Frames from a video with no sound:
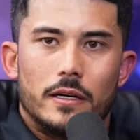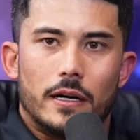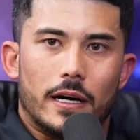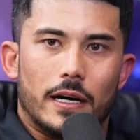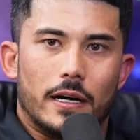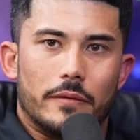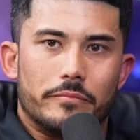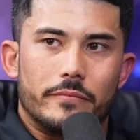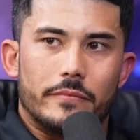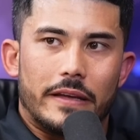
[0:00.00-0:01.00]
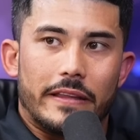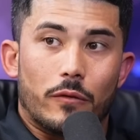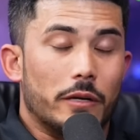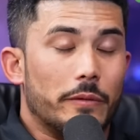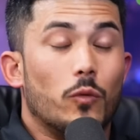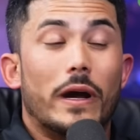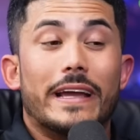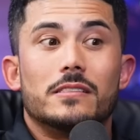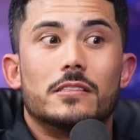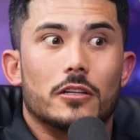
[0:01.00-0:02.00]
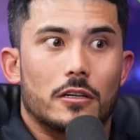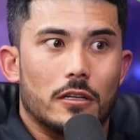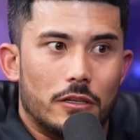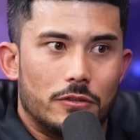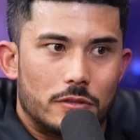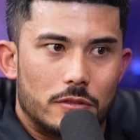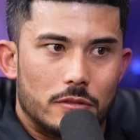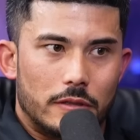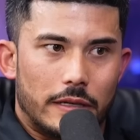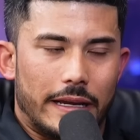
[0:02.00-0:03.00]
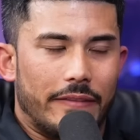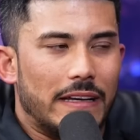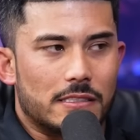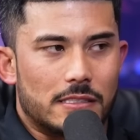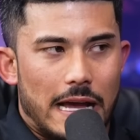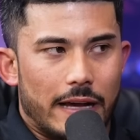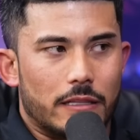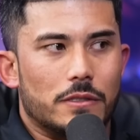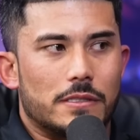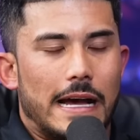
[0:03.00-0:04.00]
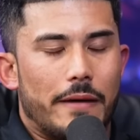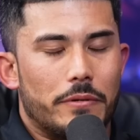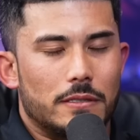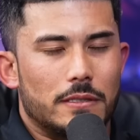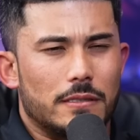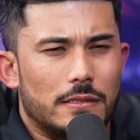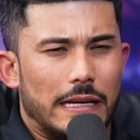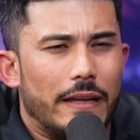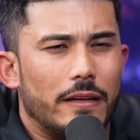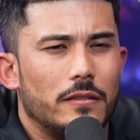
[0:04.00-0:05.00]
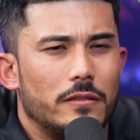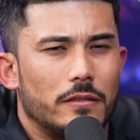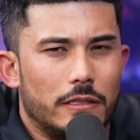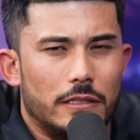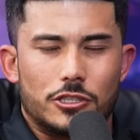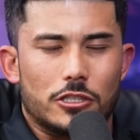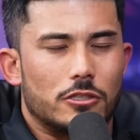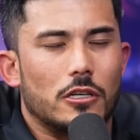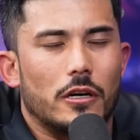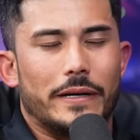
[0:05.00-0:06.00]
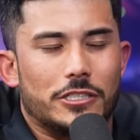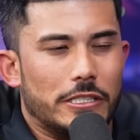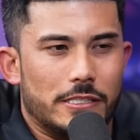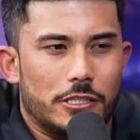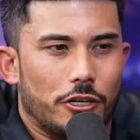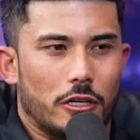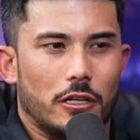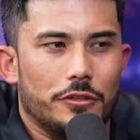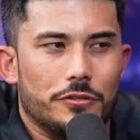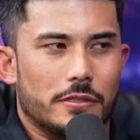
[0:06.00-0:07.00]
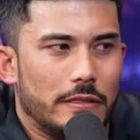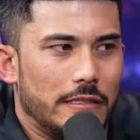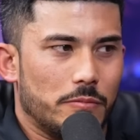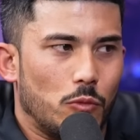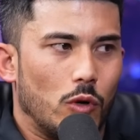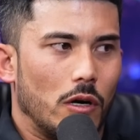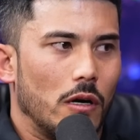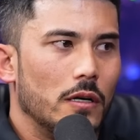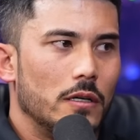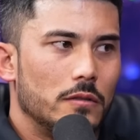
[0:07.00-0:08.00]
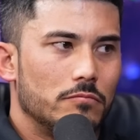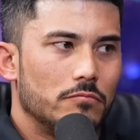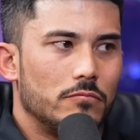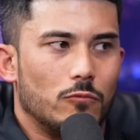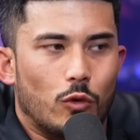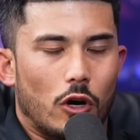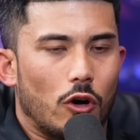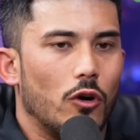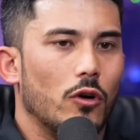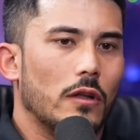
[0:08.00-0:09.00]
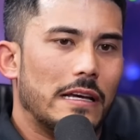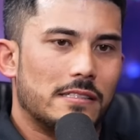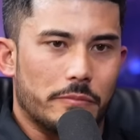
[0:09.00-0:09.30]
And they were going to be way easier to close. And that's exactly what's happened, is that it's just so much easier to close in these more rural, less